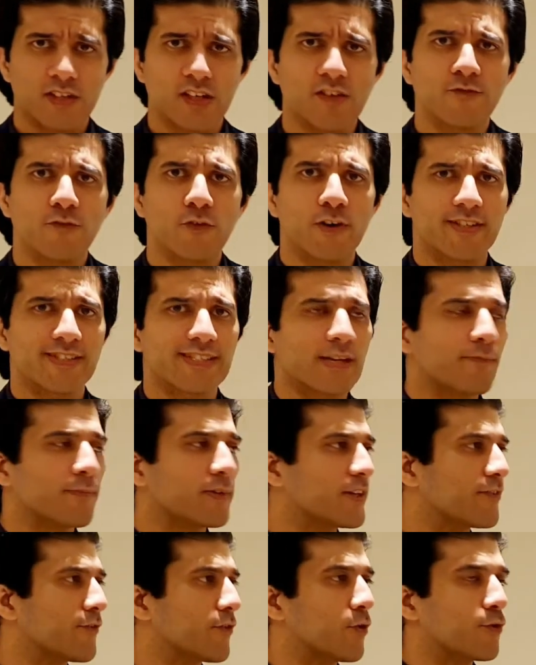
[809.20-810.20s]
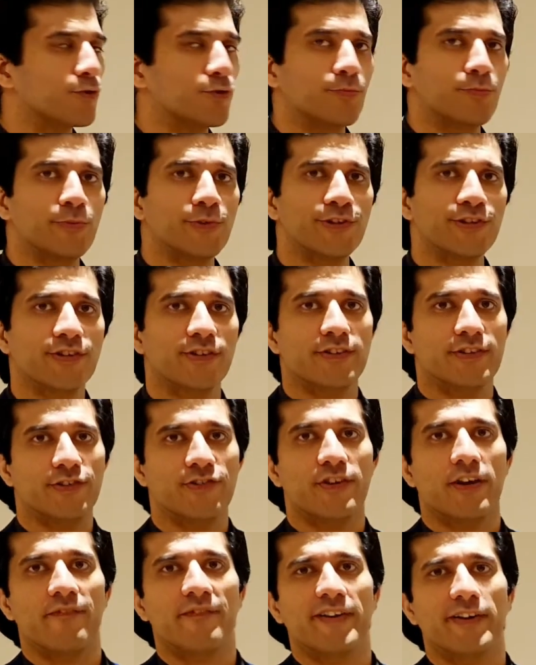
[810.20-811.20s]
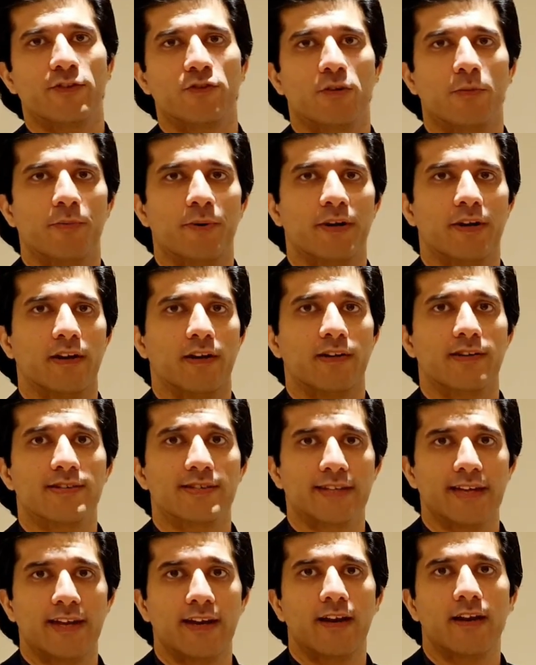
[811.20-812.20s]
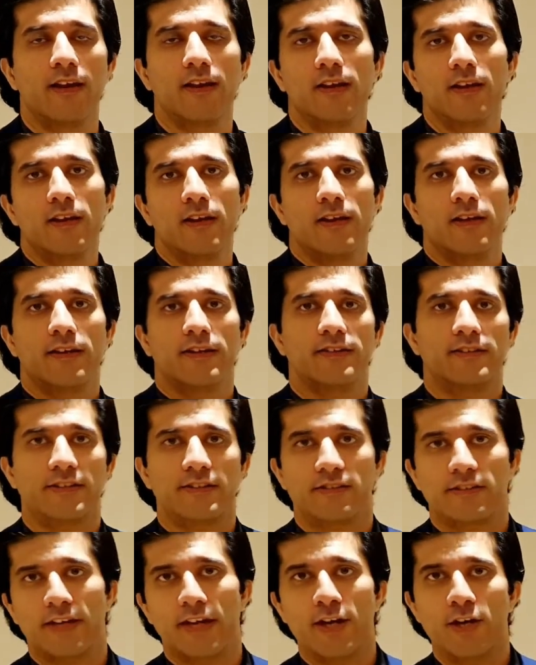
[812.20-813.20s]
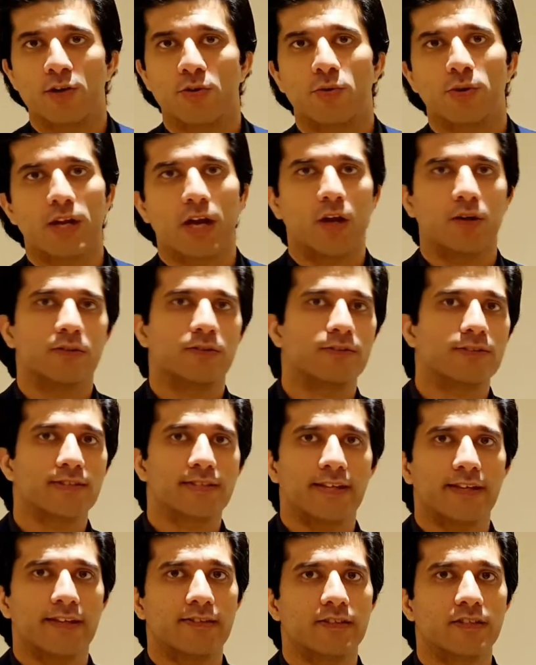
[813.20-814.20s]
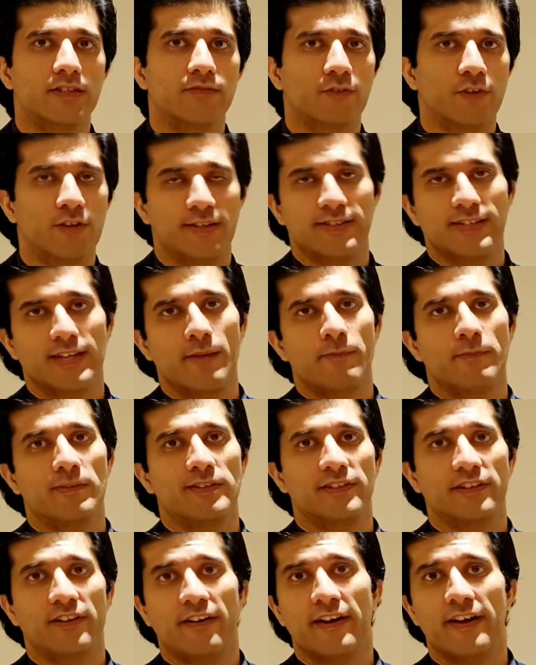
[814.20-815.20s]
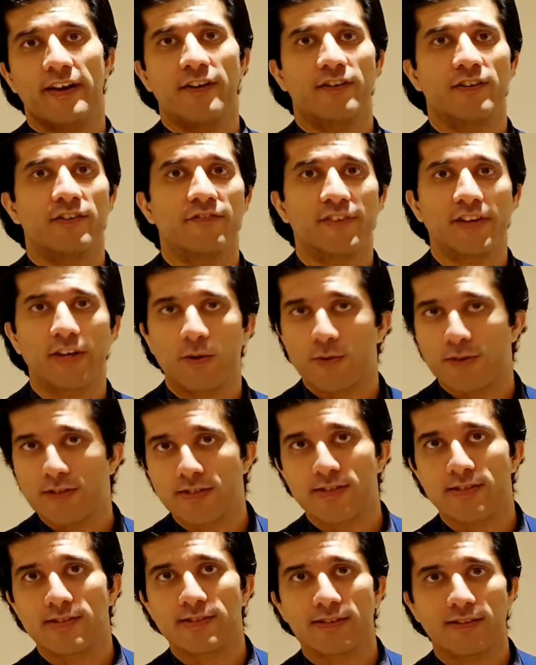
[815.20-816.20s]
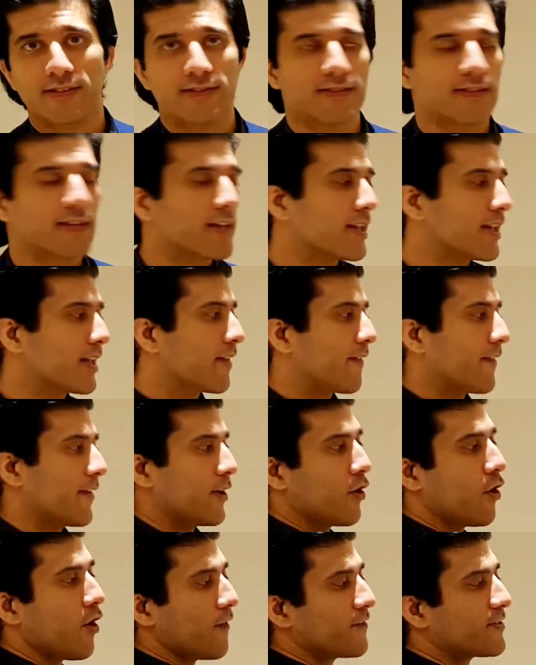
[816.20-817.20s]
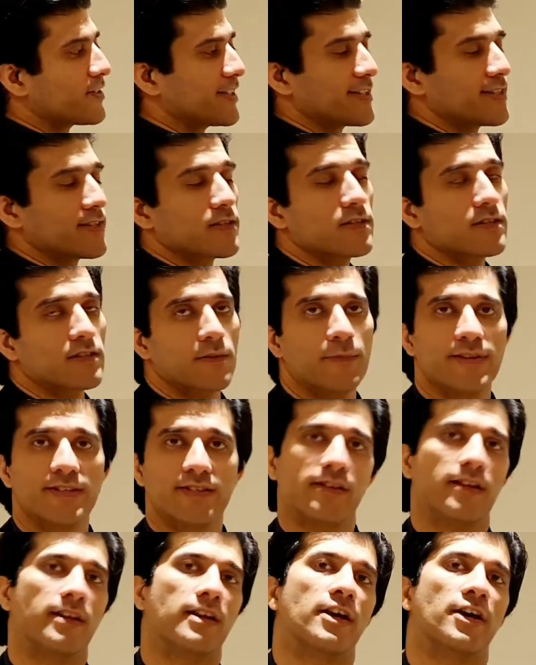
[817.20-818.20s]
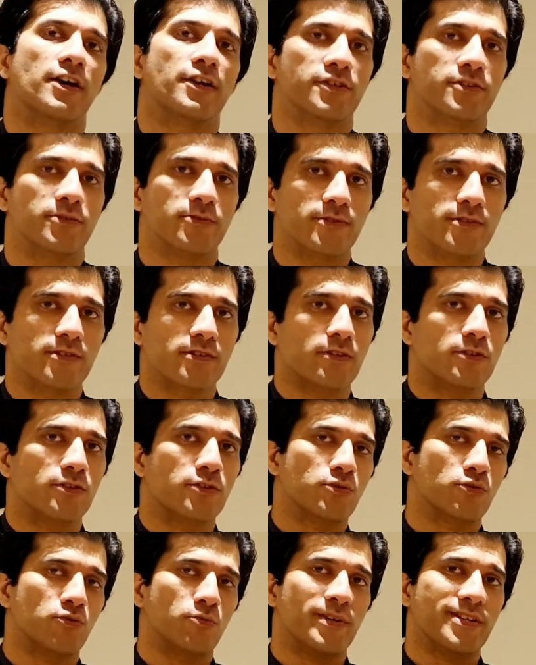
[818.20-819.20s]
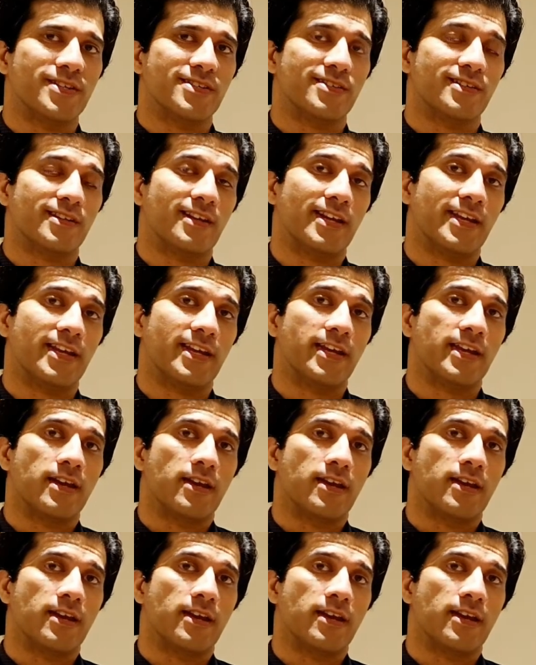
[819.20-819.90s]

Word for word: for example, if we want to push the traffic to a particular cell, there is indoor outdoor cells, for example, there are interfrequency cells, then offsets basically are used to basically